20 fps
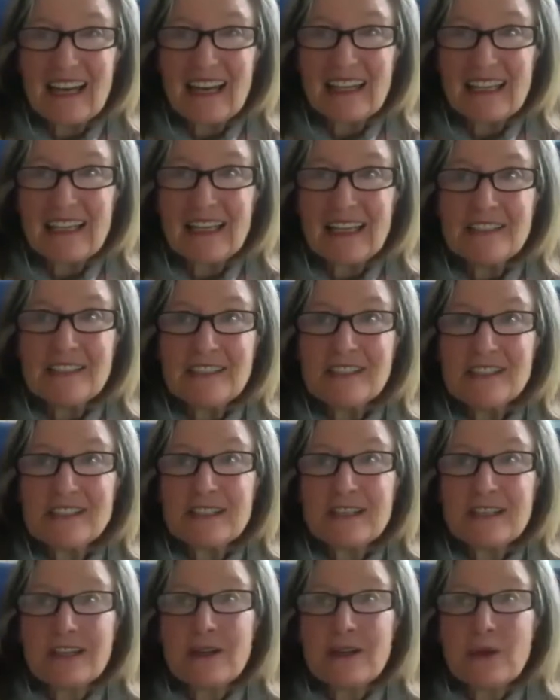is
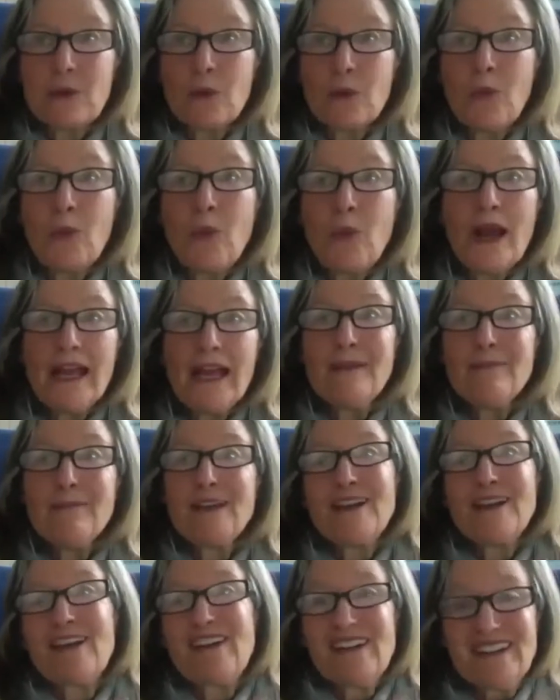way
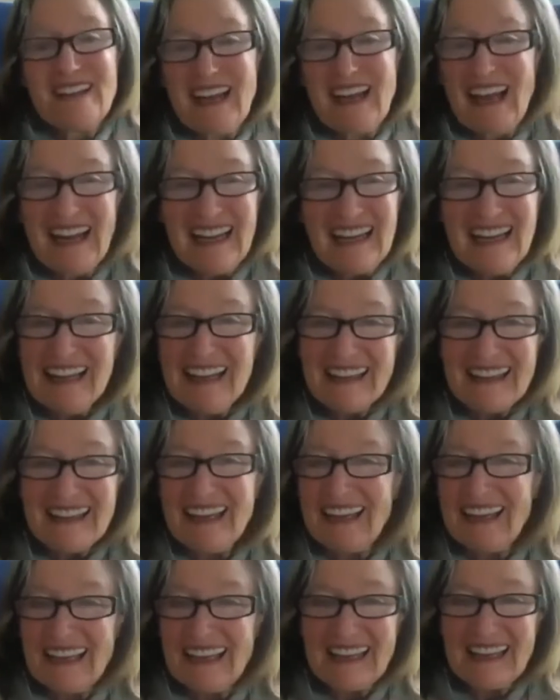beyond
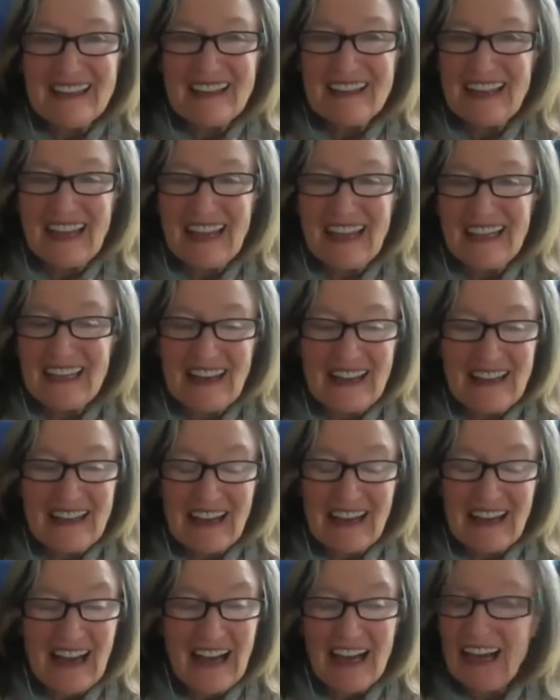anything that
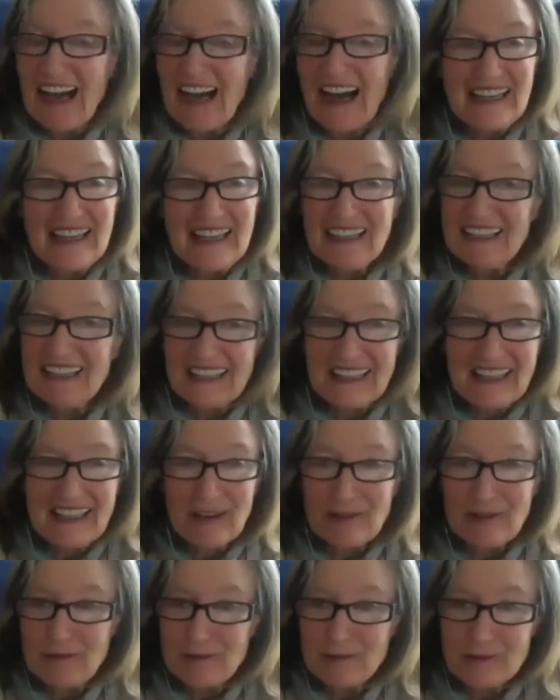I can
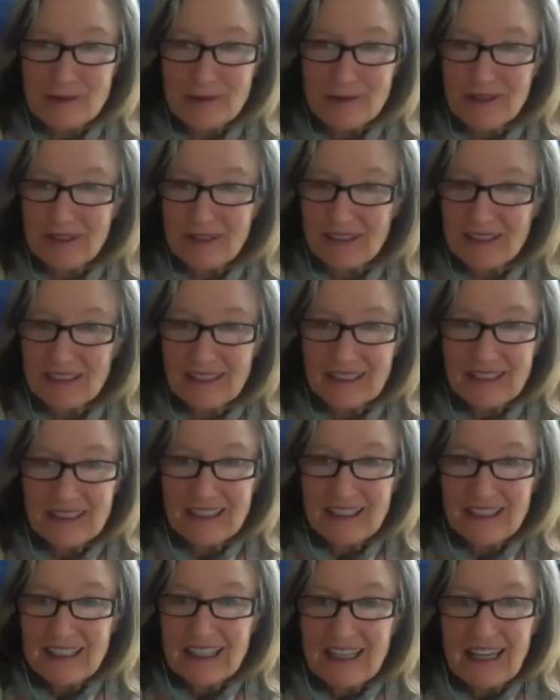account for.
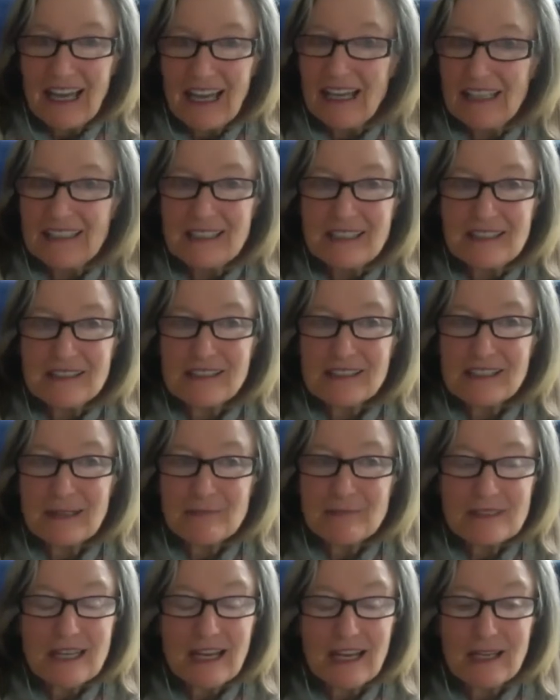And
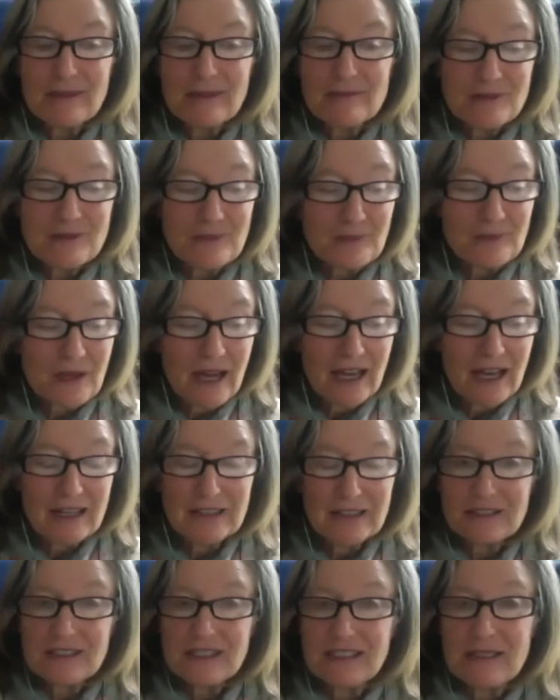sometimes
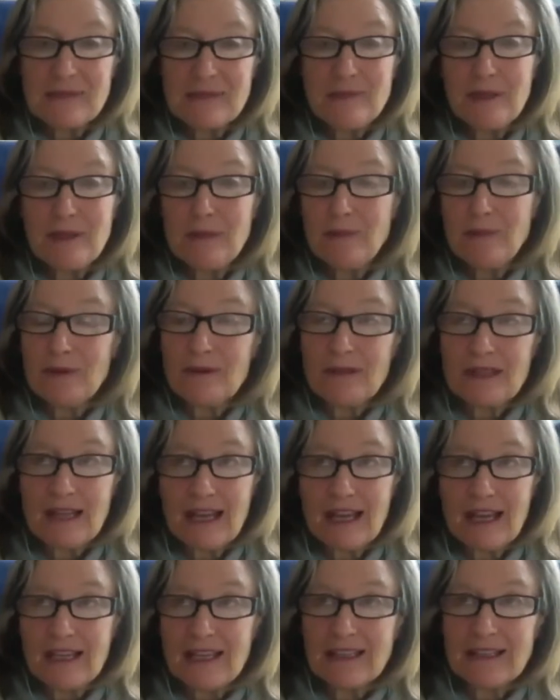I'll see people,
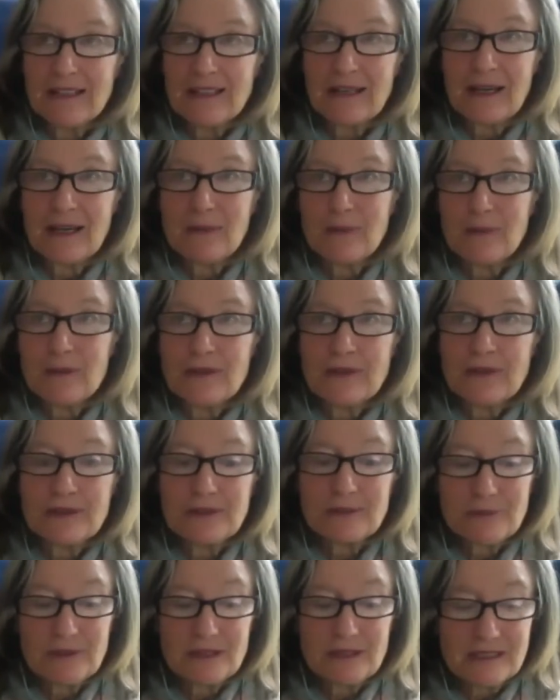I worked
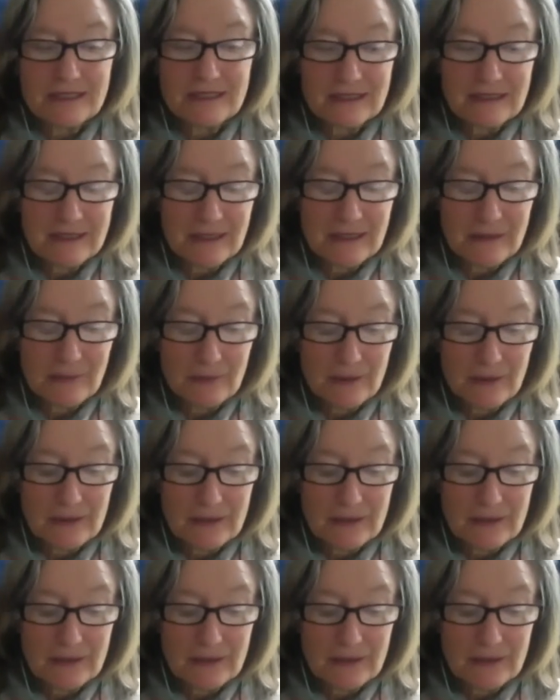recently with